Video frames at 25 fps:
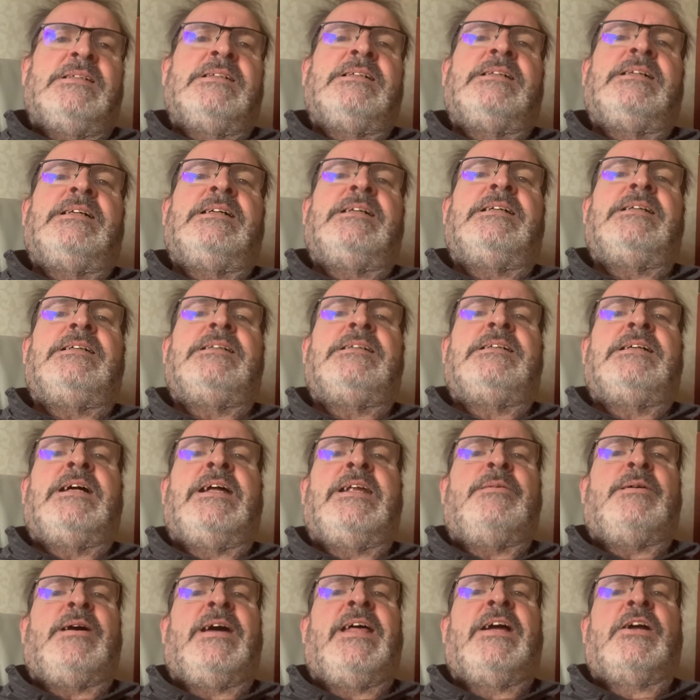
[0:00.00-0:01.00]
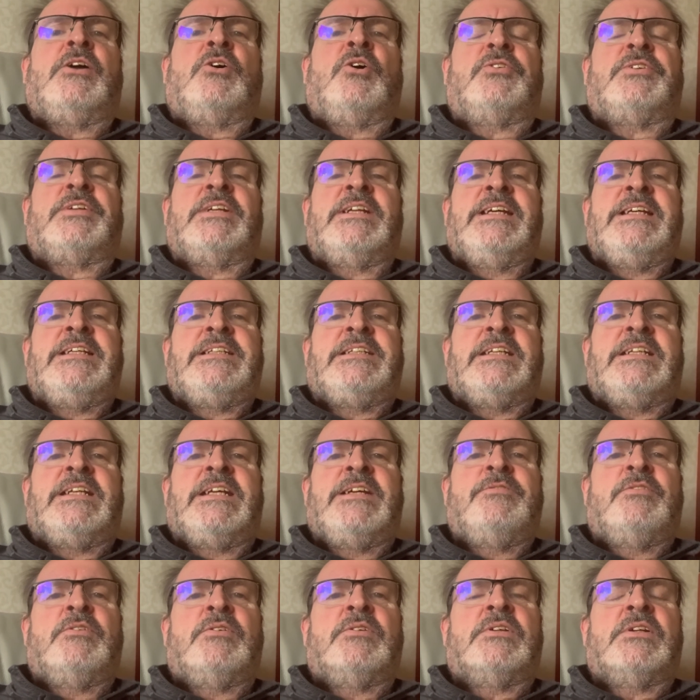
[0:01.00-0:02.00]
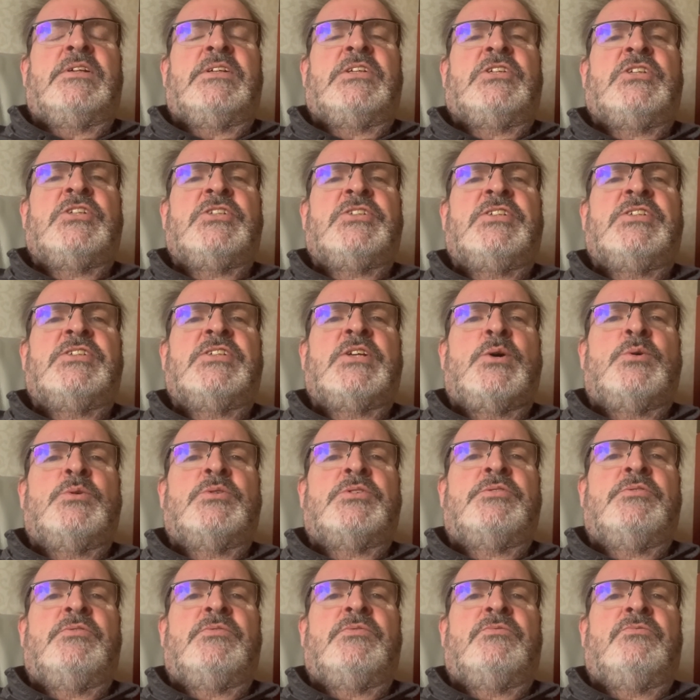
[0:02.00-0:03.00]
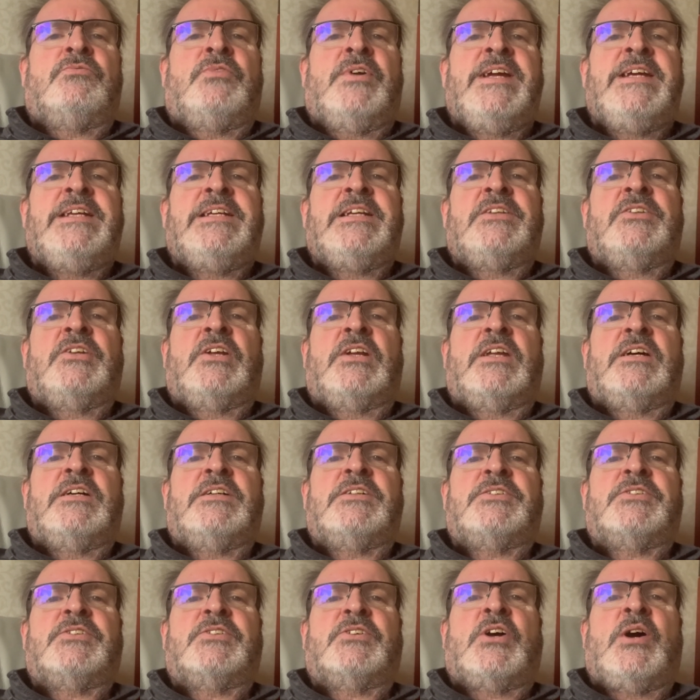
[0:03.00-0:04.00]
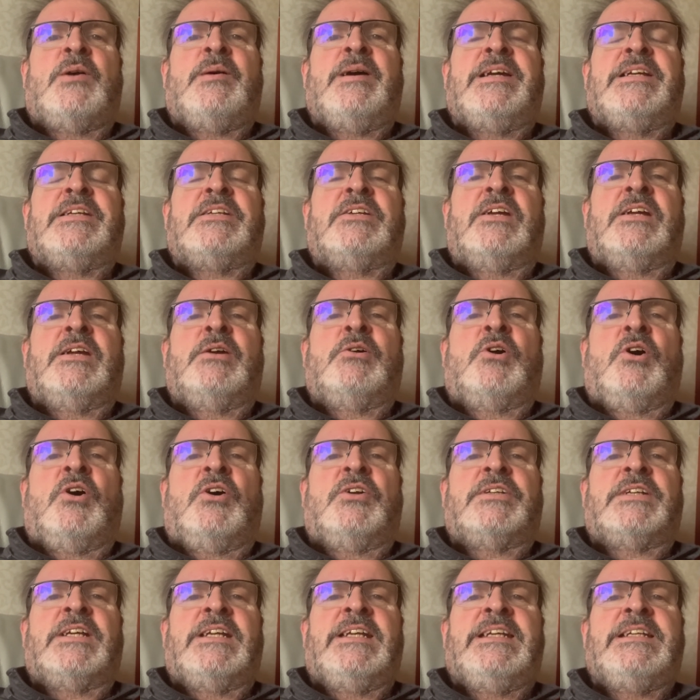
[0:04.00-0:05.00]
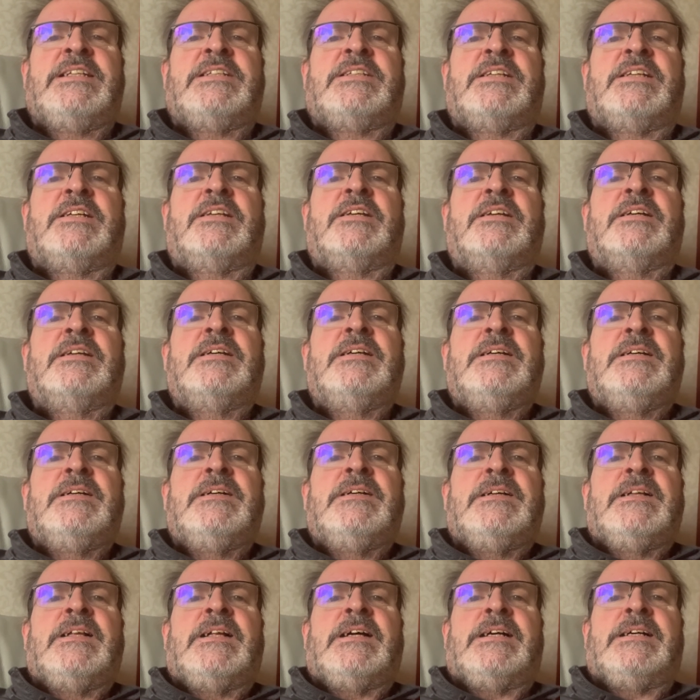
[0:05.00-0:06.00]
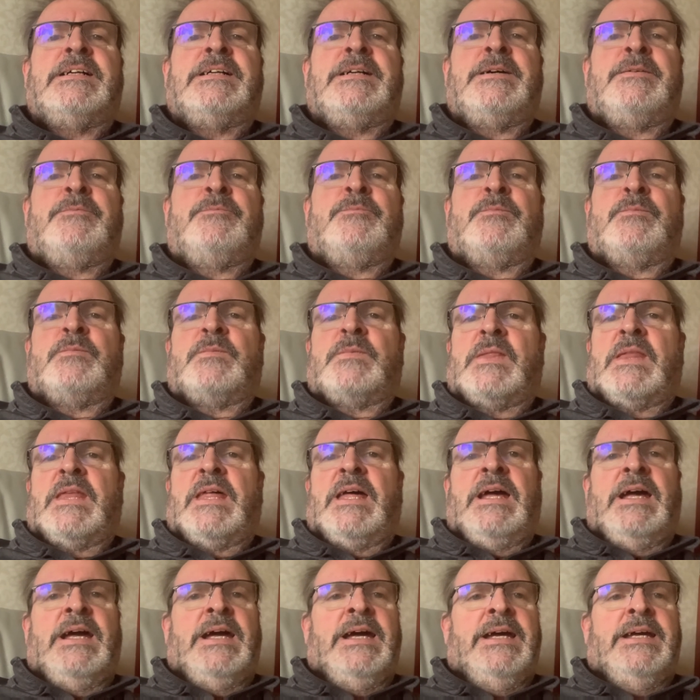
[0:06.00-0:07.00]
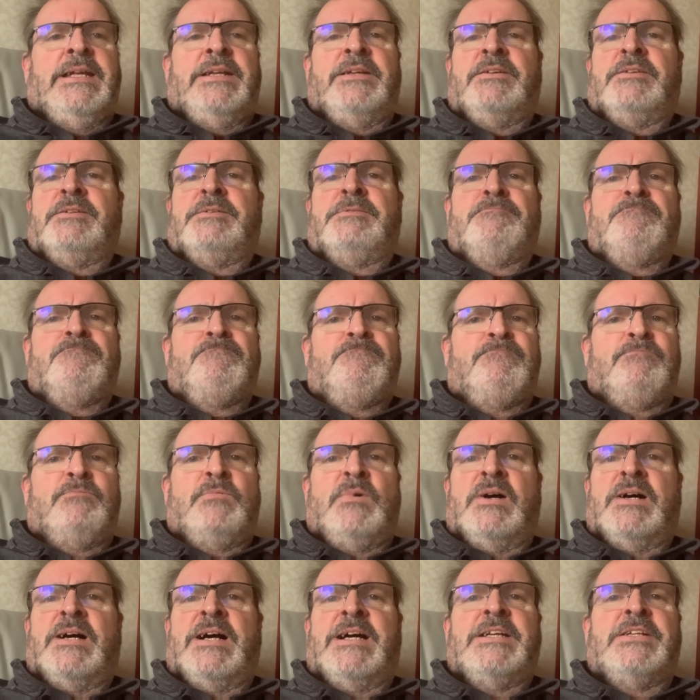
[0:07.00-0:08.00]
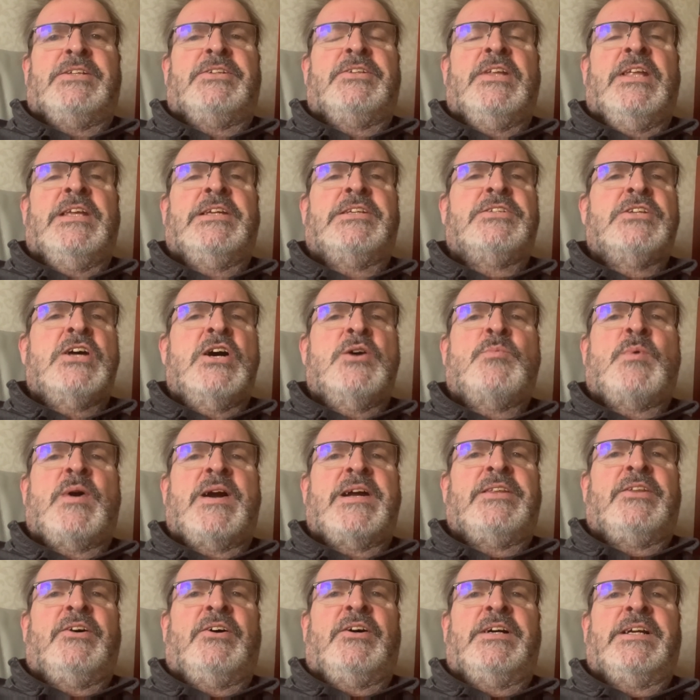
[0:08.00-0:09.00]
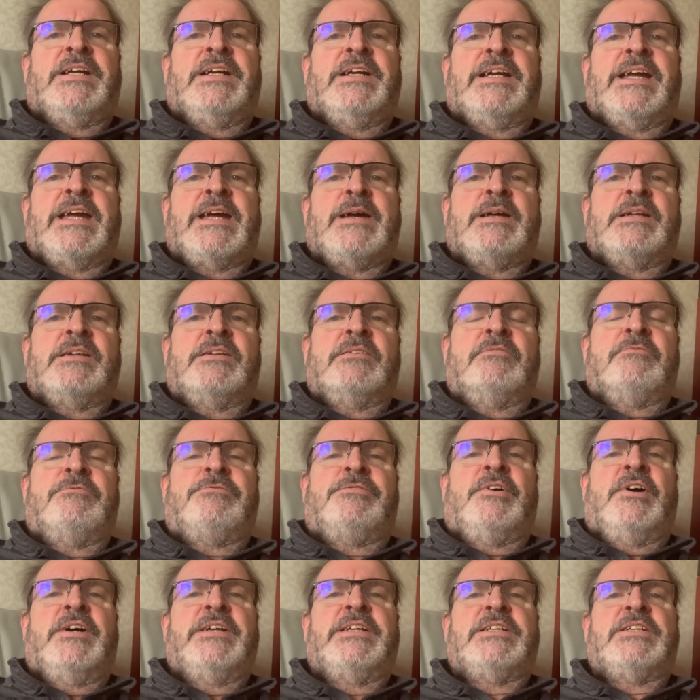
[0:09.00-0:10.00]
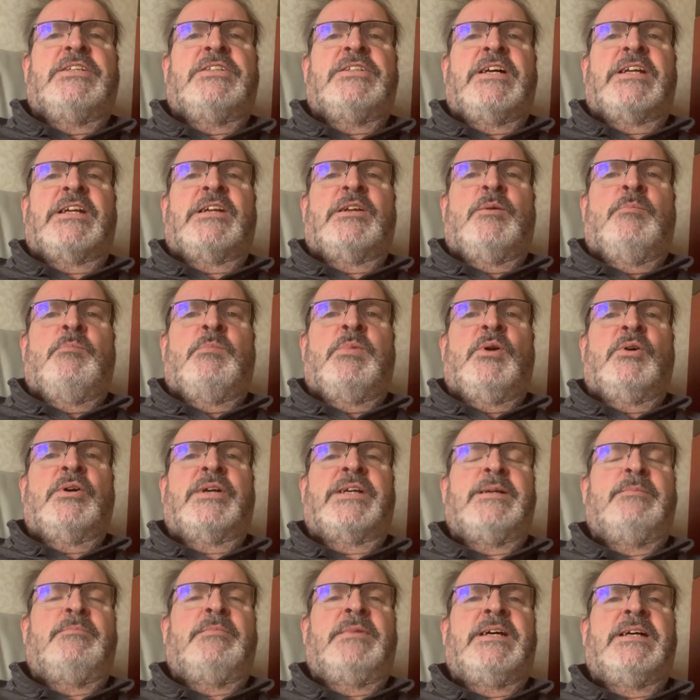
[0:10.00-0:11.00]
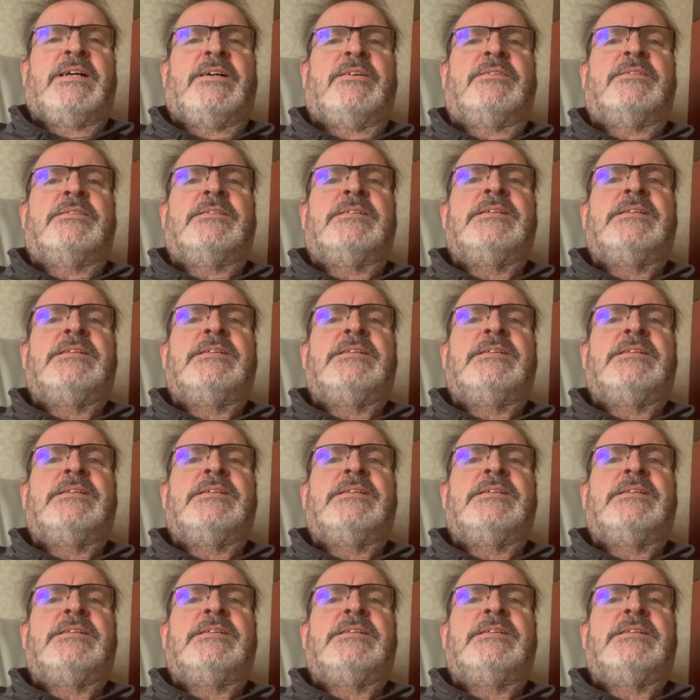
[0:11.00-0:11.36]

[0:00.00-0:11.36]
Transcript: Anyway, it got deleted. Even just as I was reading the last comment, it got deleted. There's no way that I can find his channel and block him now.